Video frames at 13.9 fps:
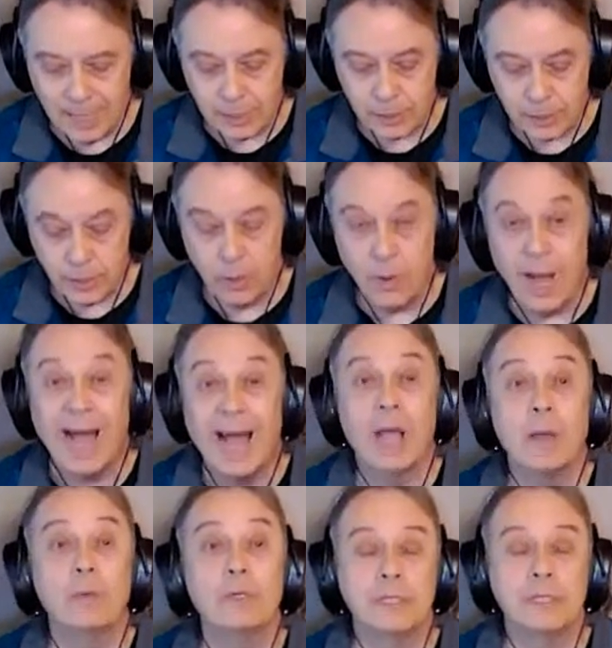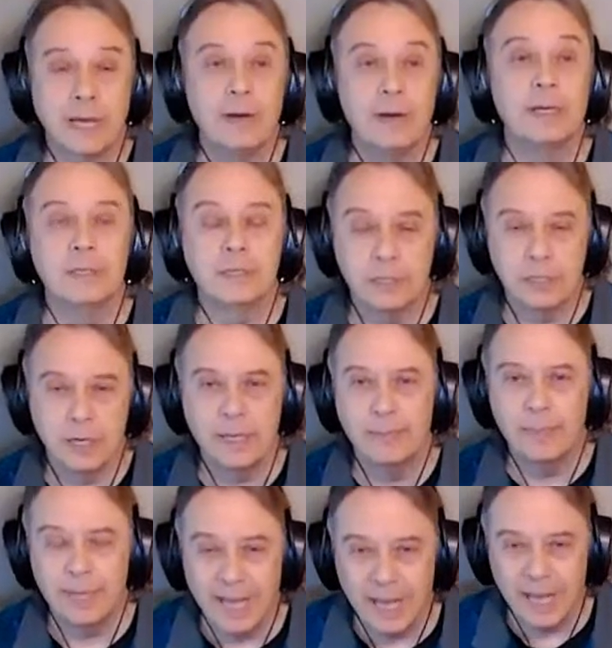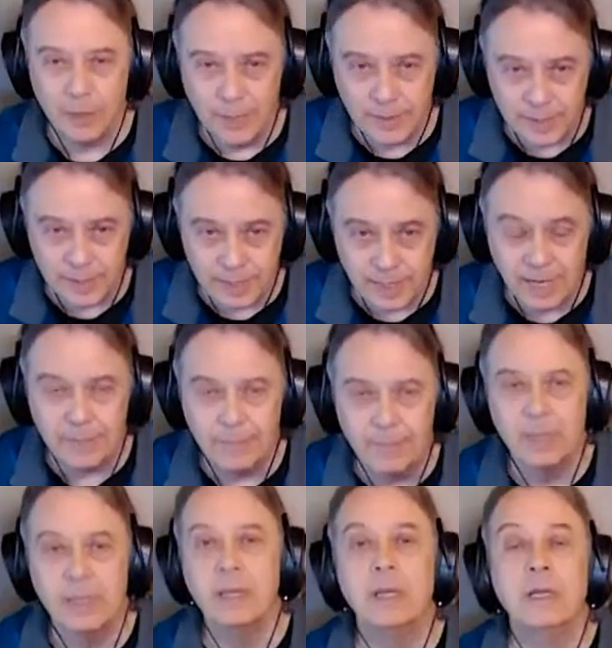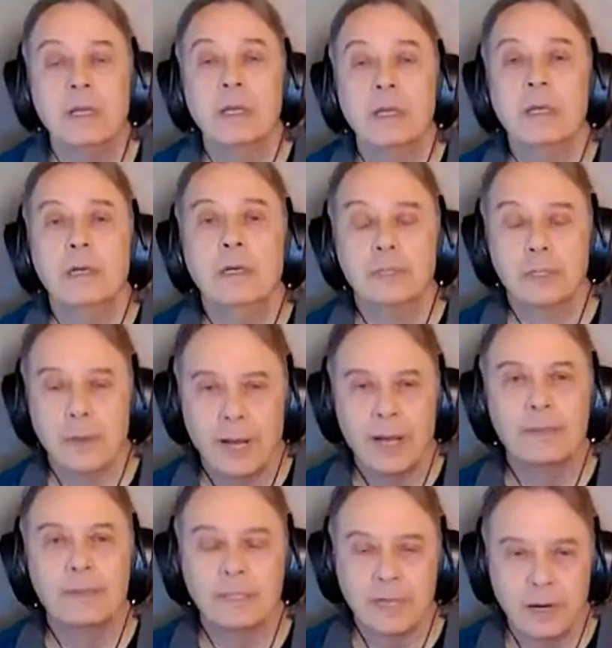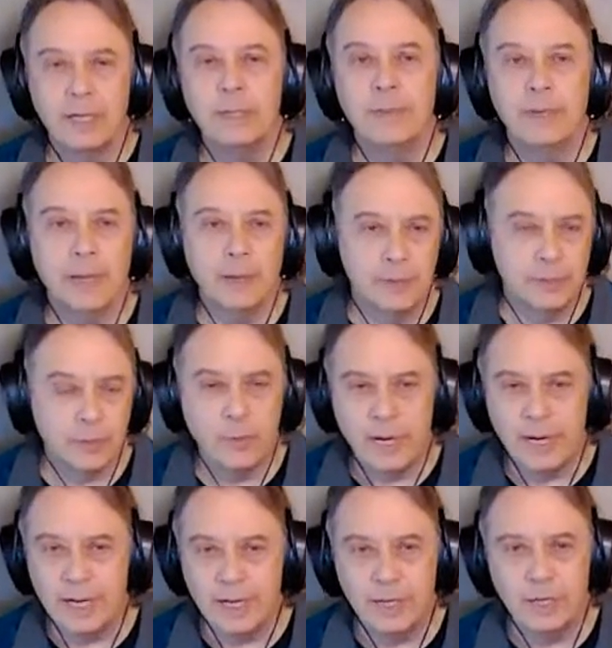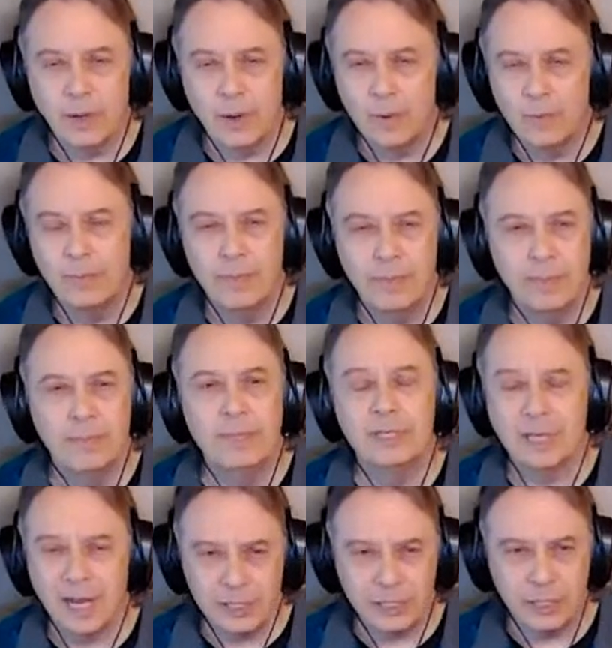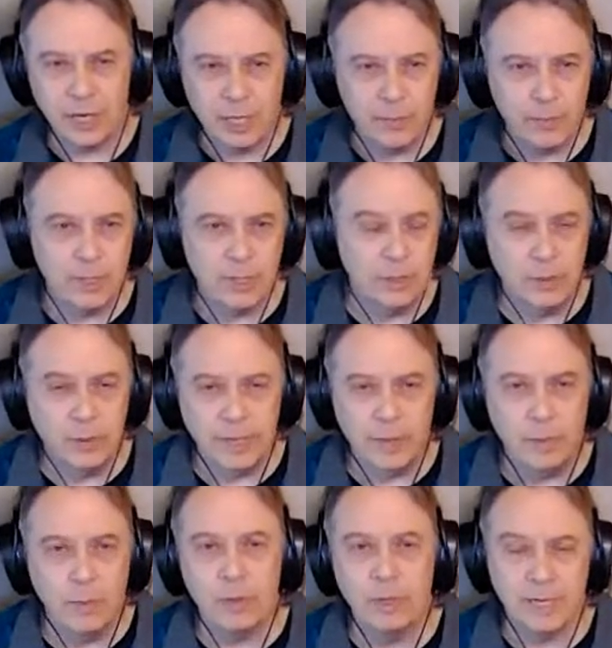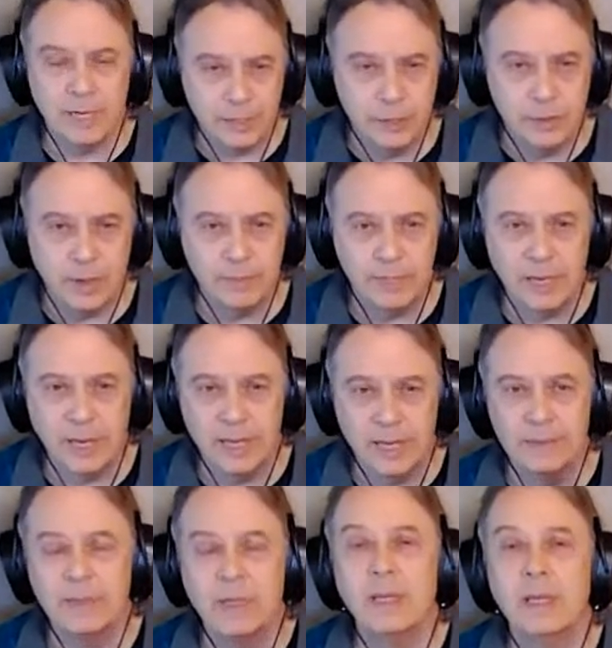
so I was starting to study piano at the time. So I was starting to be able to read, you know, besides studying with Louie and working on drum set.